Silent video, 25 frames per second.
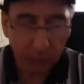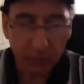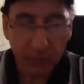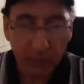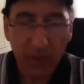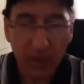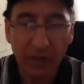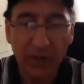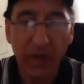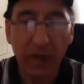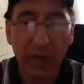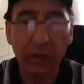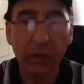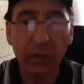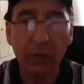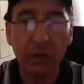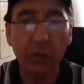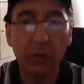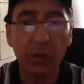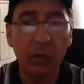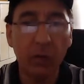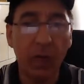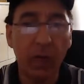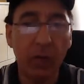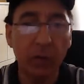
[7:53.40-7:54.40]
that
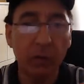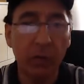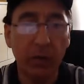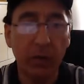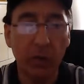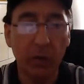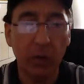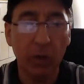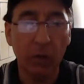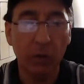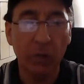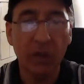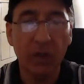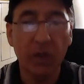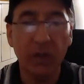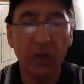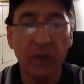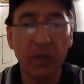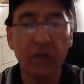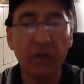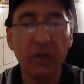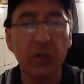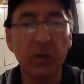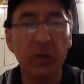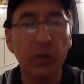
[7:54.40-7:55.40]
uh, I picked up.
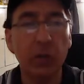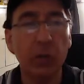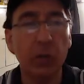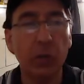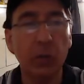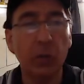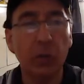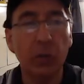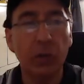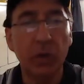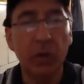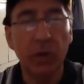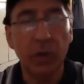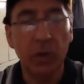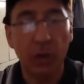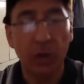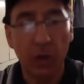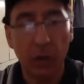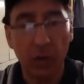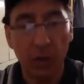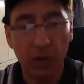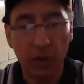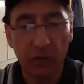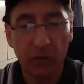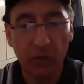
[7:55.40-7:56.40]
These are new.
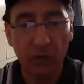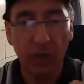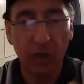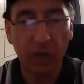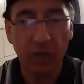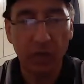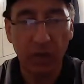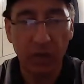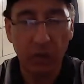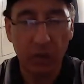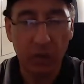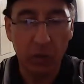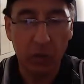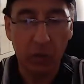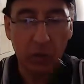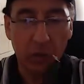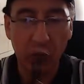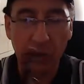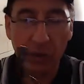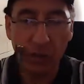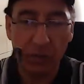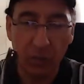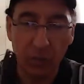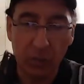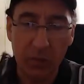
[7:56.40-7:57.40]
Uh, as far as I know,
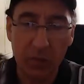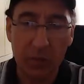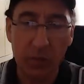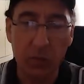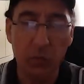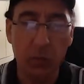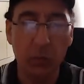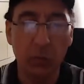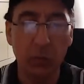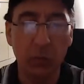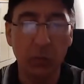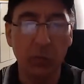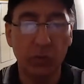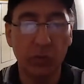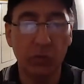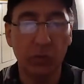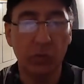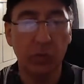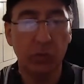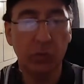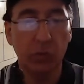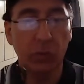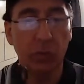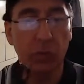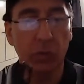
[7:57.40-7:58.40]
they've been used.
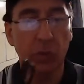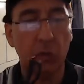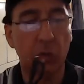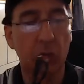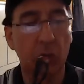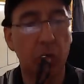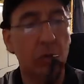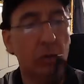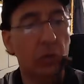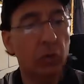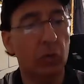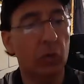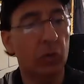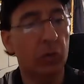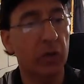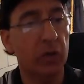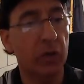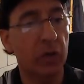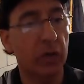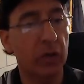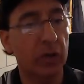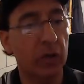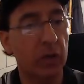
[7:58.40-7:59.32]
Uh, looking at the